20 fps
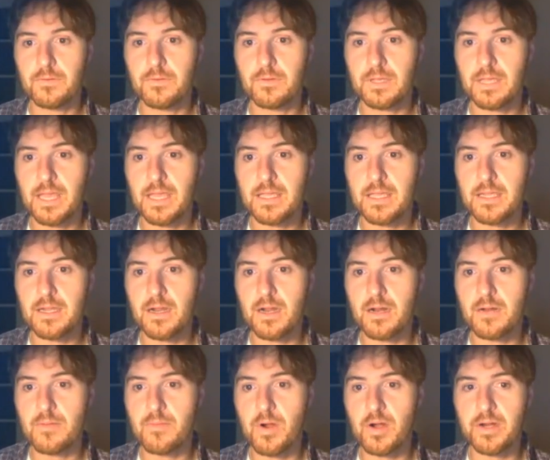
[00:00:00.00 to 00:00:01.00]
okay, here, I'm
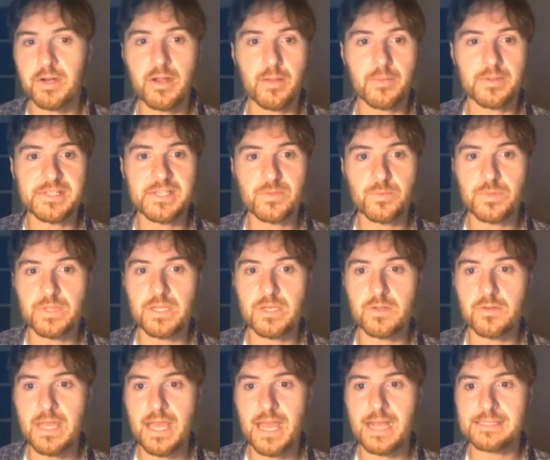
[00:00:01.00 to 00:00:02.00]
going to mark it out because that's what they
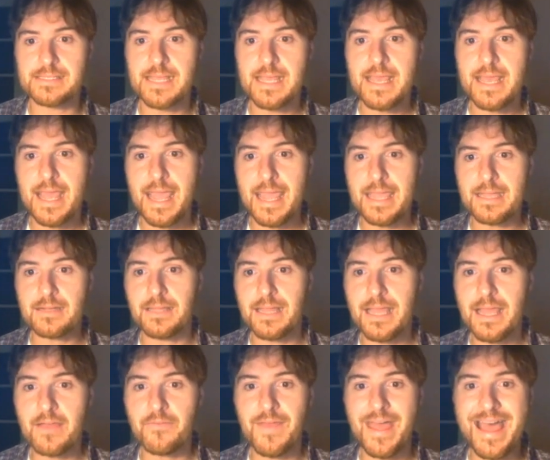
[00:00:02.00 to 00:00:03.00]
do next. Angle
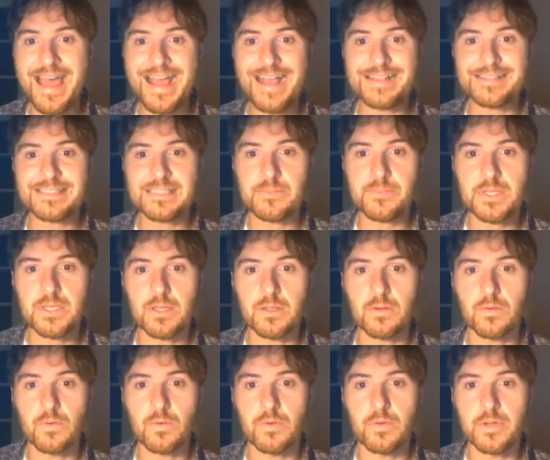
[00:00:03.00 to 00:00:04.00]
F has to be
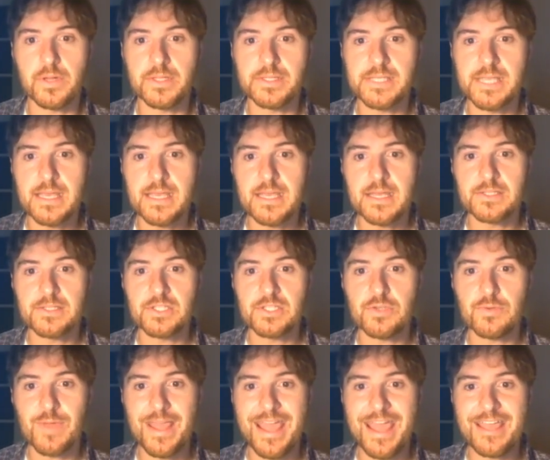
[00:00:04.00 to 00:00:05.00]
congruent
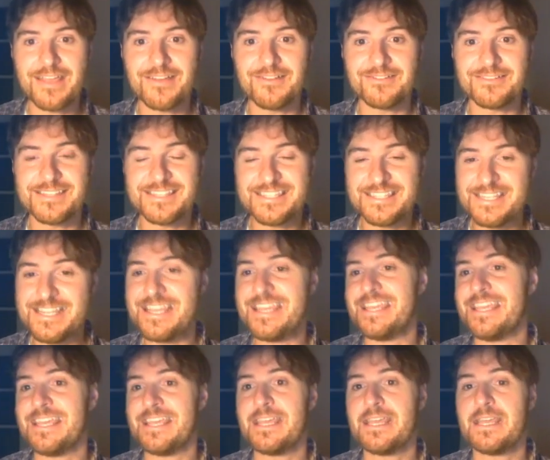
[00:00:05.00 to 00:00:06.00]
to angle
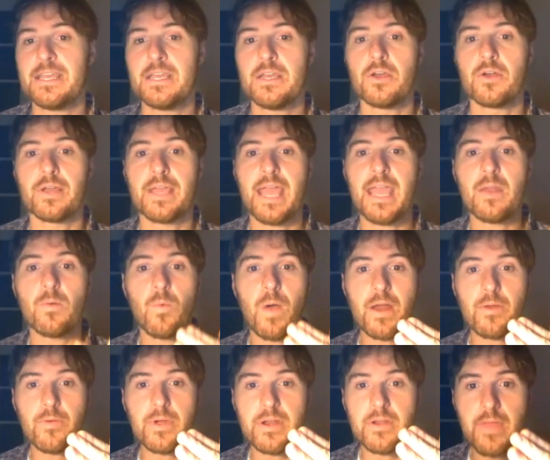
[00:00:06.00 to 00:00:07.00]
C. Okay, and why
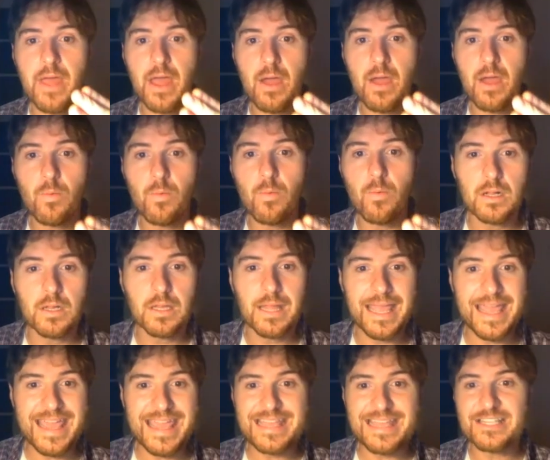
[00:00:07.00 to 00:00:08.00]
do I know that? Well,
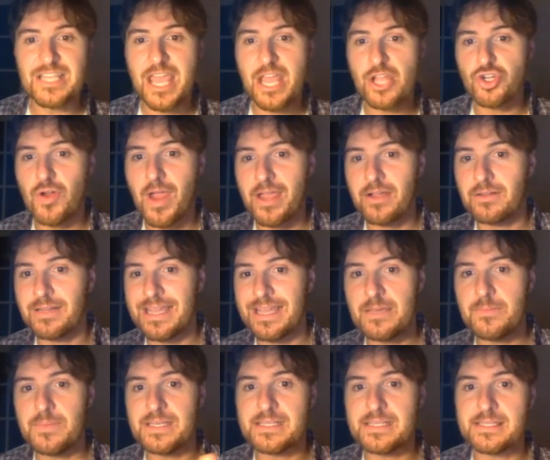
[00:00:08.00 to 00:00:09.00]
triangle
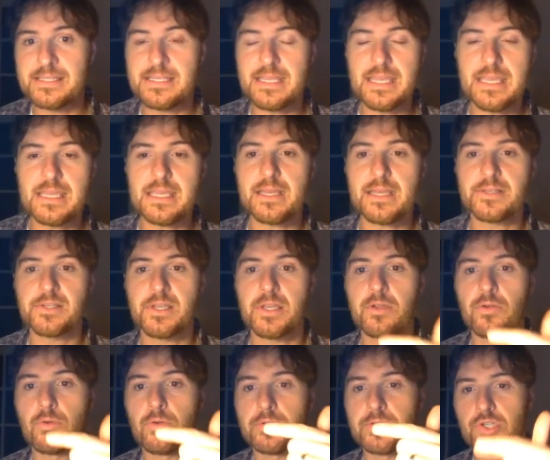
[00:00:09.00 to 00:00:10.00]
ABC is
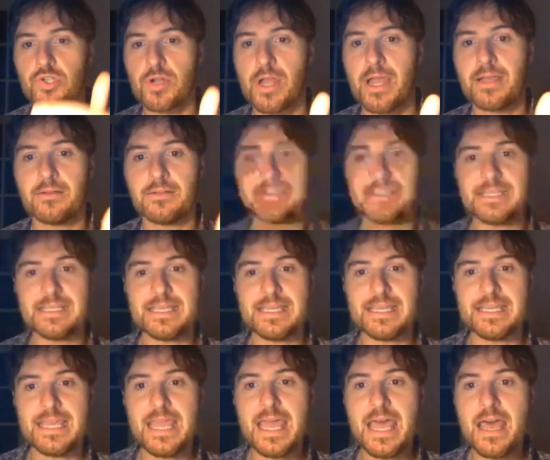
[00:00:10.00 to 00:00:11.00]
congruent to triangle
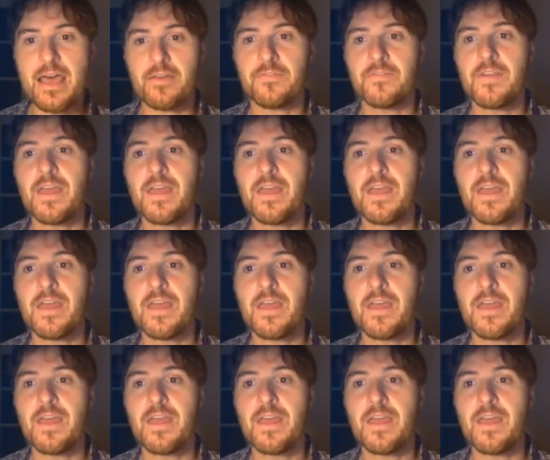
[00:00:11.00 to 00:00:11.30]
DEF.